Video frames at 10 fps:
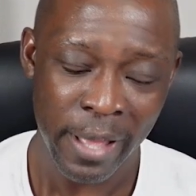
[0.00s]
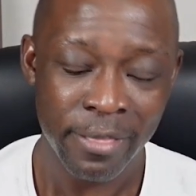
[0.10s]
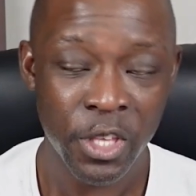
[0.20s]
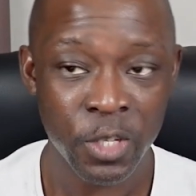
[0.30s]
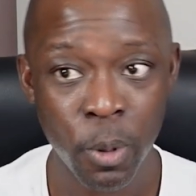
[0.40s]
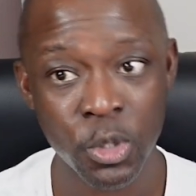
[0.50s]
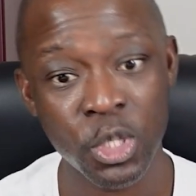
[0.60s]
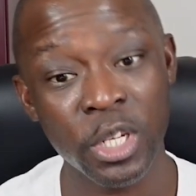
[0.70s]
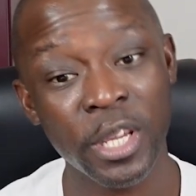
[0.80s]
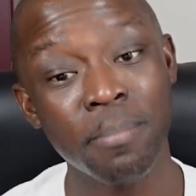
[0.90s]
This
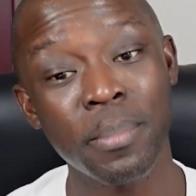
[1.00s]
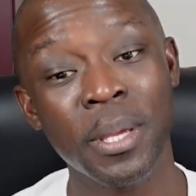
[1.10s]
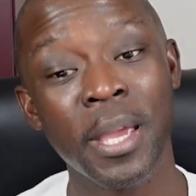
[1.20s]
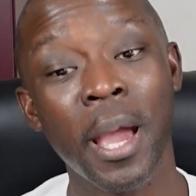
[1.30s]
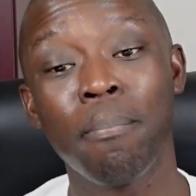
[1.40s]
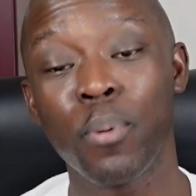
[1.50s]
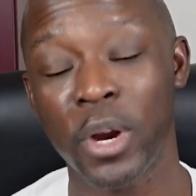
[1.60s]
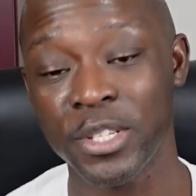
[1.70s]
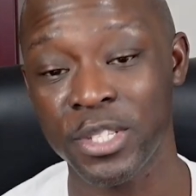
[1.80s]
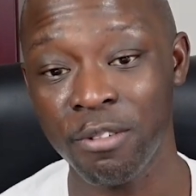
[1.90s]
person can be
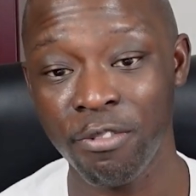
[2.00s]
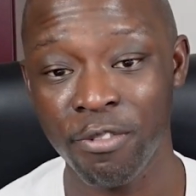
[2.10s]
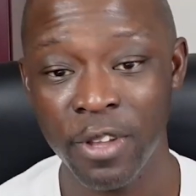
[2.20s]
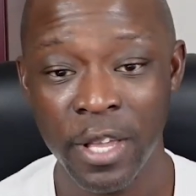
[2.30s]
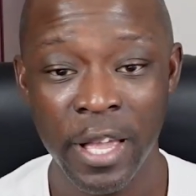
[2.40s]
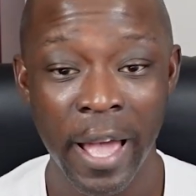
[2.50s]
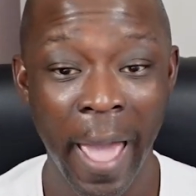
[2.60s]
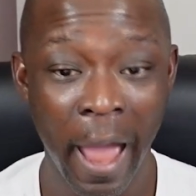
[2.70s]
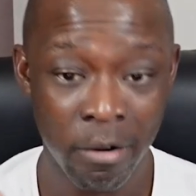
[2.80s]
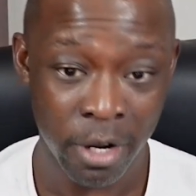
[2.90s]
abrasive,
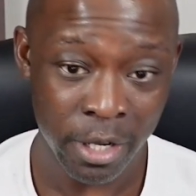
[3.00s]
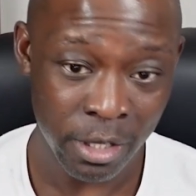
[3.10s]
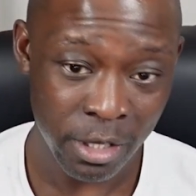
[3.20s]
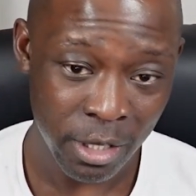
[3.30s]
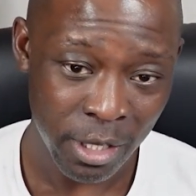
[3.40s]
arrogant,